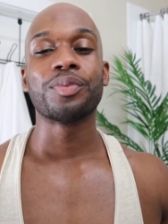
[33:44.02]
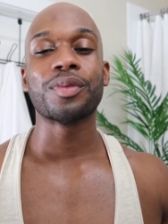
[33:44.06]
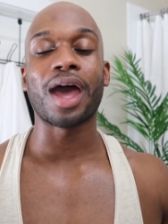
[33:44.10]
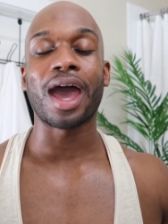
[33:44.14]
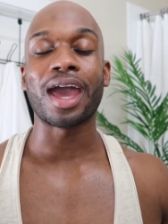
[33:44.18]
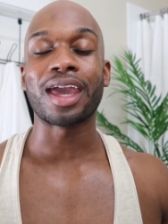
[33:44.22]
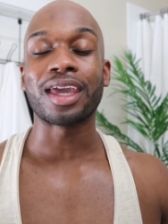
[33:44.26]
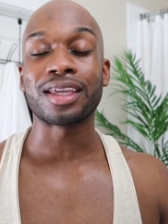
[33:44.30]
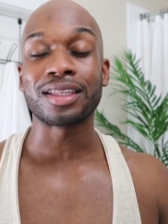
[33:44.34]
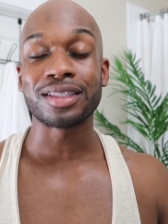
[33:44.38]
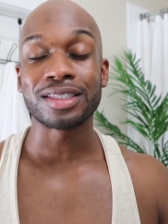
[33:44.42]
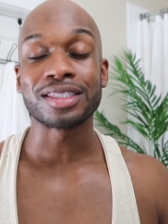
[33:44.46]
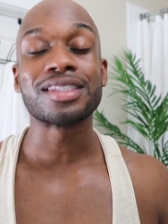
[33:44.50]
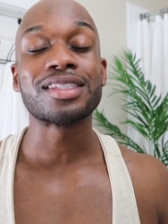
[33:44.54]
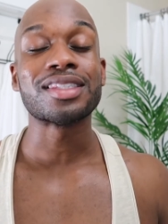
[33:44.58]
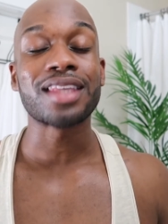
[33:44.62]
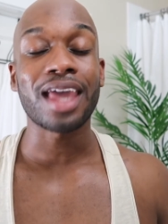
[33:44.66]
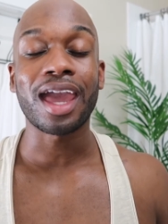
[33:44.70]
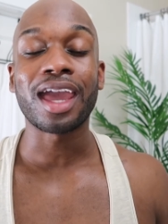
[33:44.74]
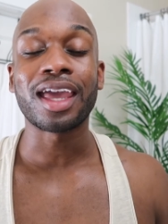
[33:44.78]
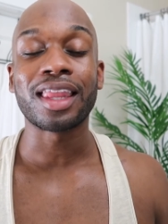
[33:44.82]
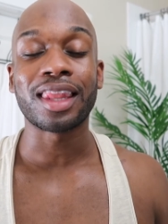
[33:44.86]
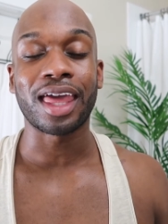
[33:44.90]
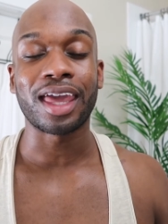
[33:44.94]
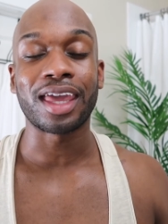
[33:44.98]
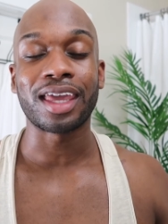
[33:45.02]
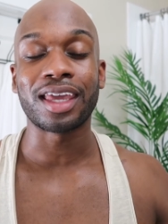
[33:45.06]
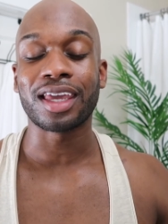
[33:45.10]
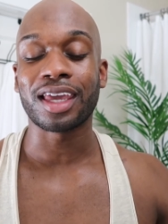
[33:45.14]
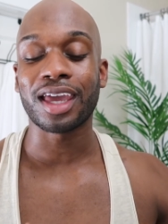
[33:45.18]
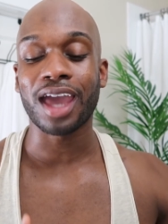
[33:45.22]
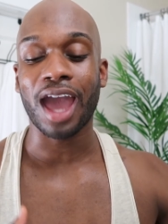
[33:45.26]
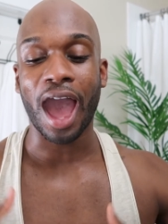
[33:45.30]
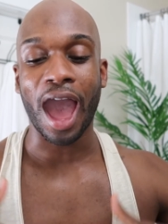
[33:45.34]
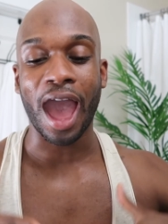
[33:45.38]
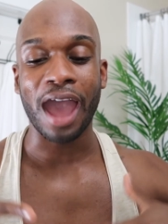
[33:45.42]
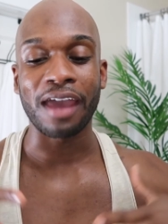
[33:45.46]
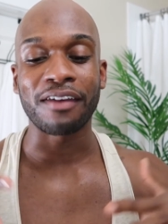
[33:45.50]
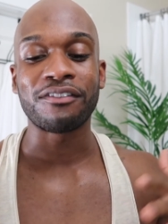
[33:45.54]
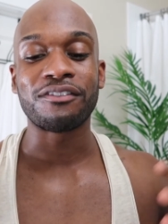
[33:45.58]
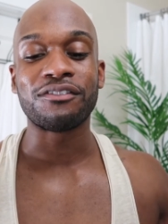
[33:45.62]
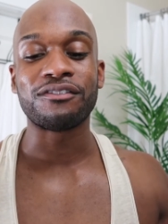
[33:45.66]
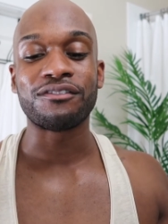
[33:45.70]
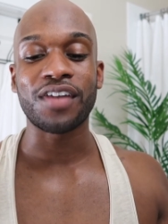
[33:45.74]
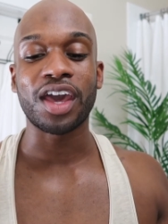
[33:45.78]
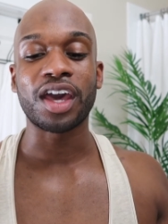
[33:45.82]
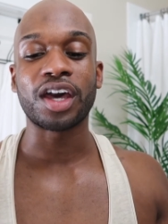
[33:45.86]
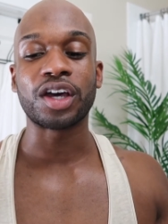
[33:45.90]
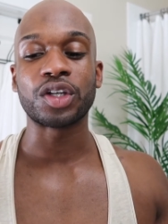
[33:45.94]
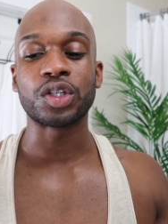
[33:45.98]
I can say, like, I
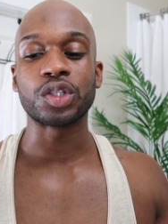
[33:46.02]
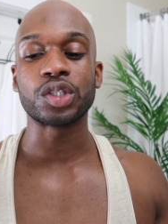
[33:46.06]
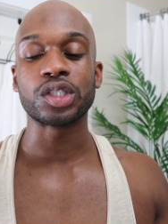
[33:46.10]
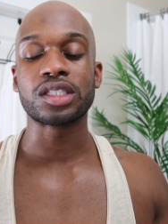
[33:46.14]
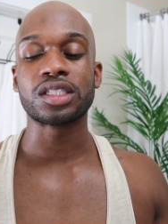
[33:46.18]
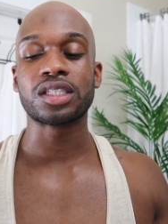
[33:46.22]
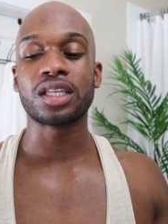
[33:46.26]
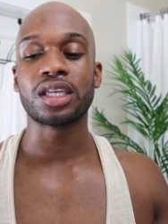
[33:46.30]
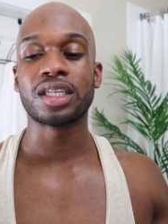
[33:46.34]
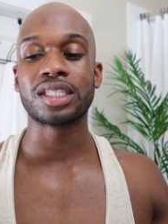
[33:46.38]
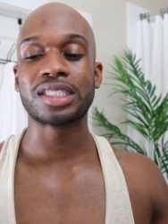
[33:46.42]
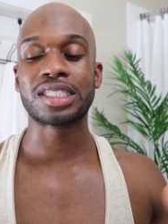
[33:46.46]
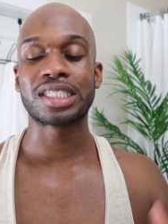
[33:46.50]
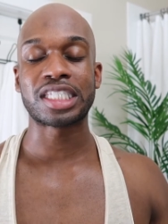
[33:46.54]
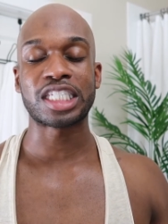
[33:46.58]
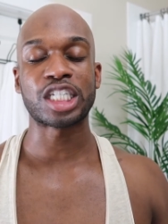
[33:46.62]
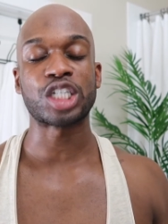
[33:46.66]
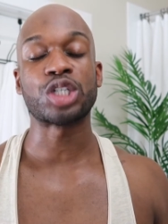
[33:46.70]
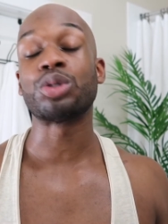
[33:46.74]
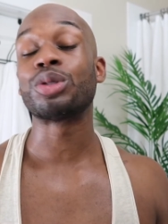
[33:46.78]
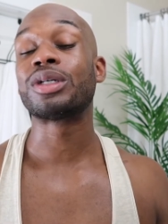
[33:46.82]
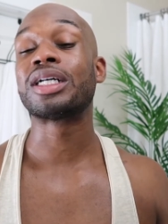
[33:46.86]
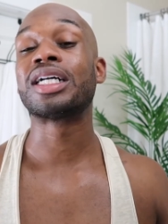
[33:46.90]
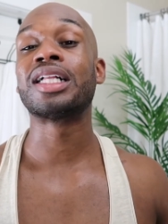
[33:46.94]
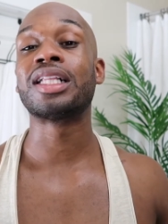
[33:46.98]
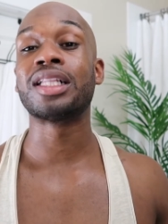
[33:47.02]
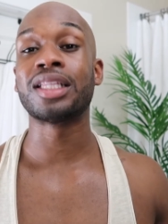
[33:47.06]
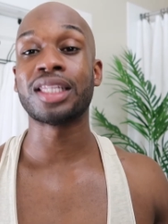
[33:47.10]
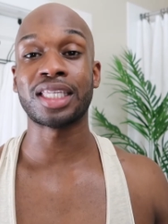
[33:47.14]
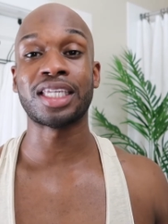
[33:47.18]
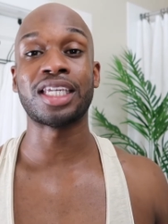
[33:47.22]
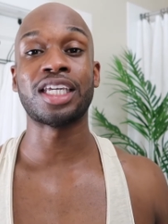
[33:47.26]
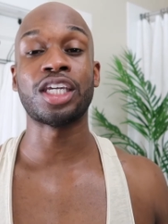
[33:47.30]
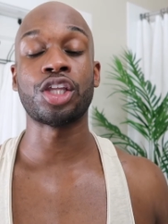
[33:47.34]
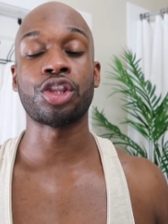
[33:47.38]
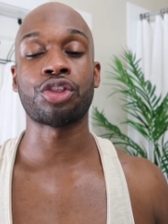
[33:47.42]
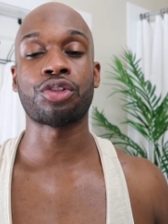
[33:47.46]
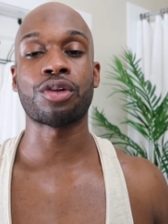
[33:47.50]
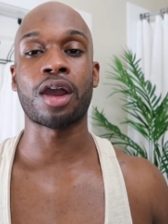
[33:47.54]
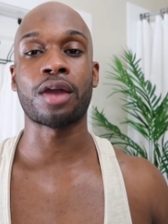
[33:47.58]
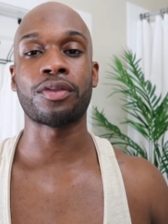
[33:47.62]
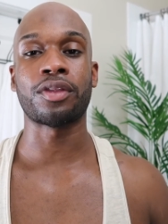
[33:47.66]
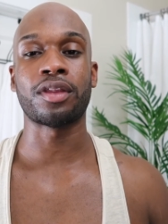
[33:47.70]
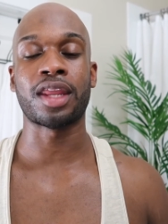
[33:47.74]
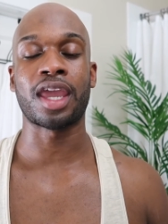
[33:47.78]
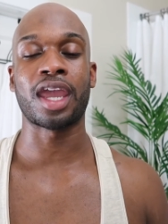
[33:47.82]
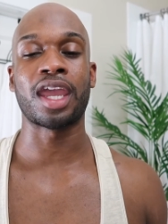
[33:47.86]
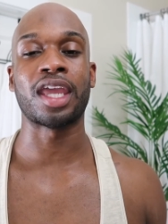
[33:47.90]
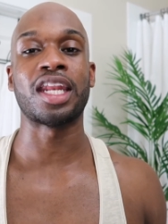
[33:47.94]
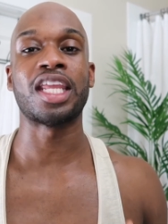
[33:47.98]
felt still clean throughout the day,